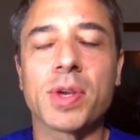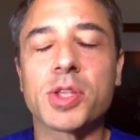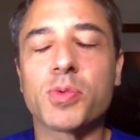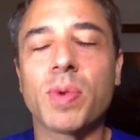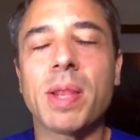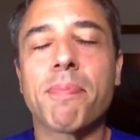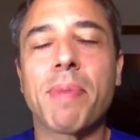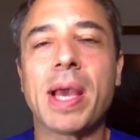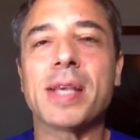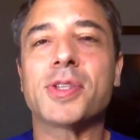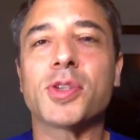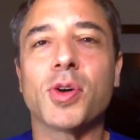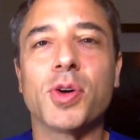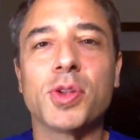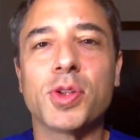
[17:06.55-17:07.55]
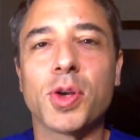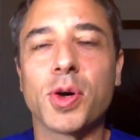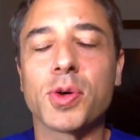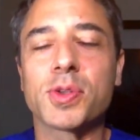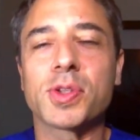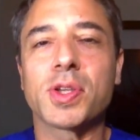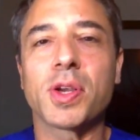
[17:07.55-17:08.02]
It's really based on
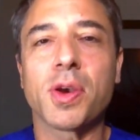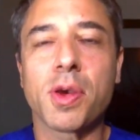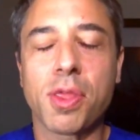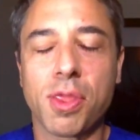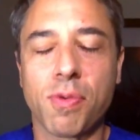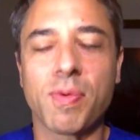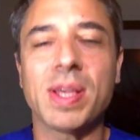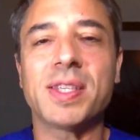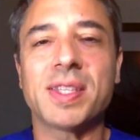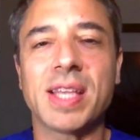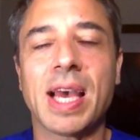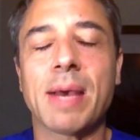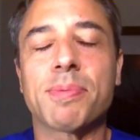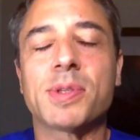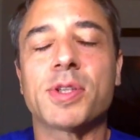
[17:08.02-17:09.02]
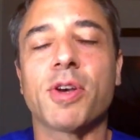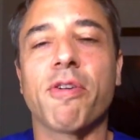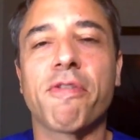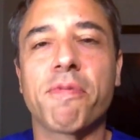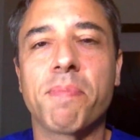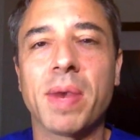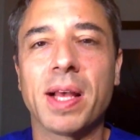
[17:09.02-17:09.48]
those 3 steps
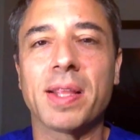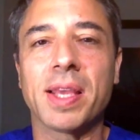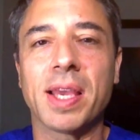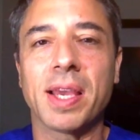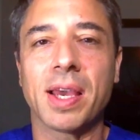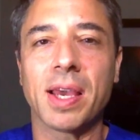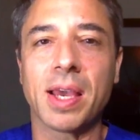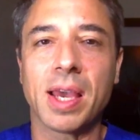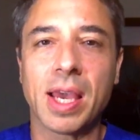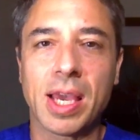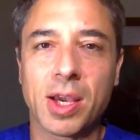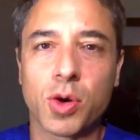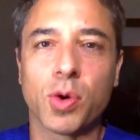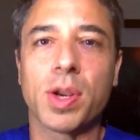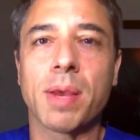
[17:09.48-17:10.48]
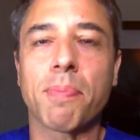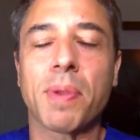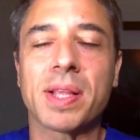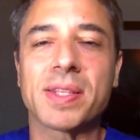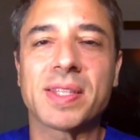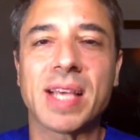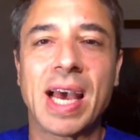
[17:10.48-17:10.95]
of building a good
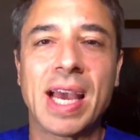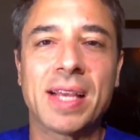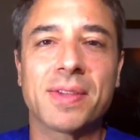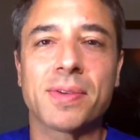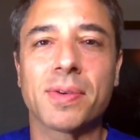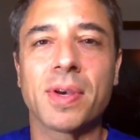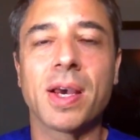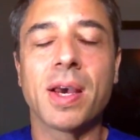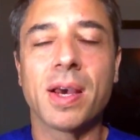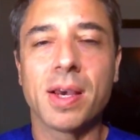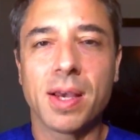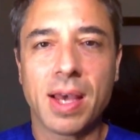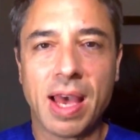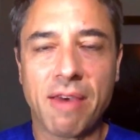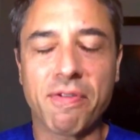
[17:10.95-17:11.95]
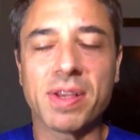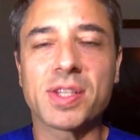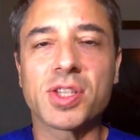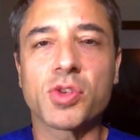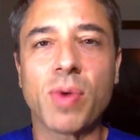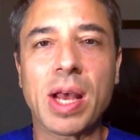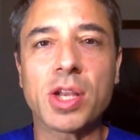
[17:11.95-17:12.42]
implant site, having
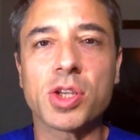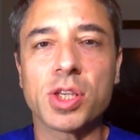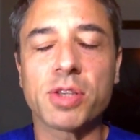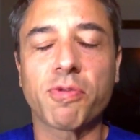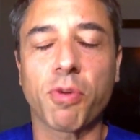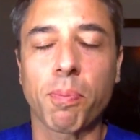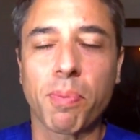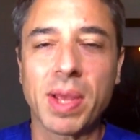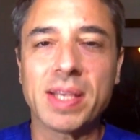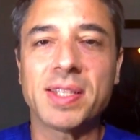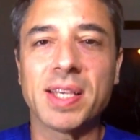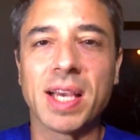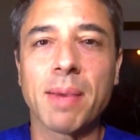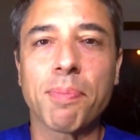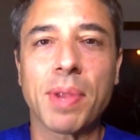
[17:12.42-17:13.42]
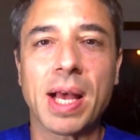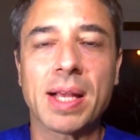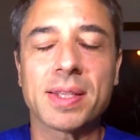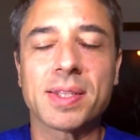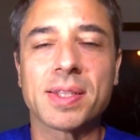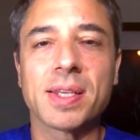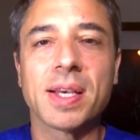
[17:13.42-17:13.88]
strategies for placing
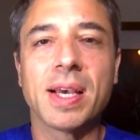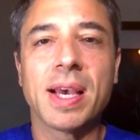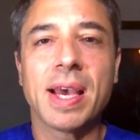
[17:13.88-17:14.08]
implants,